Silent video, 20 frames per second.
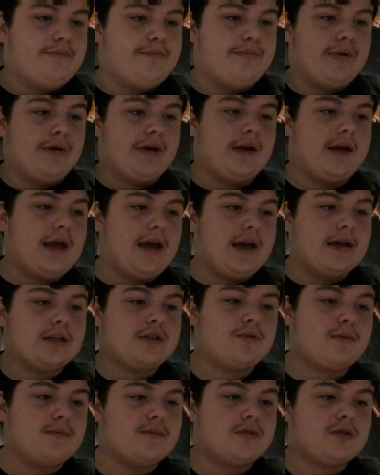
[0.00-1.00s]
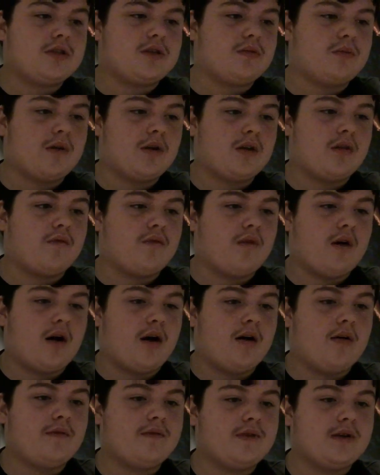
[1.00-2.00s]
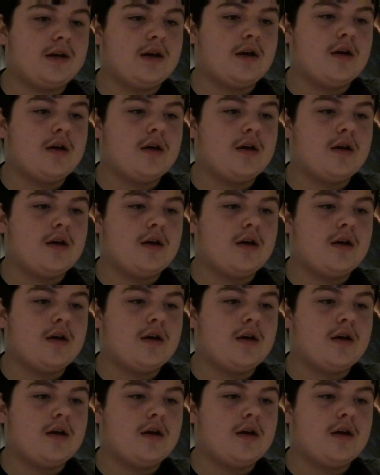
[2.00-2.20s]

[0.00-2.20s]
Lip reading: but he swims to one of the raft.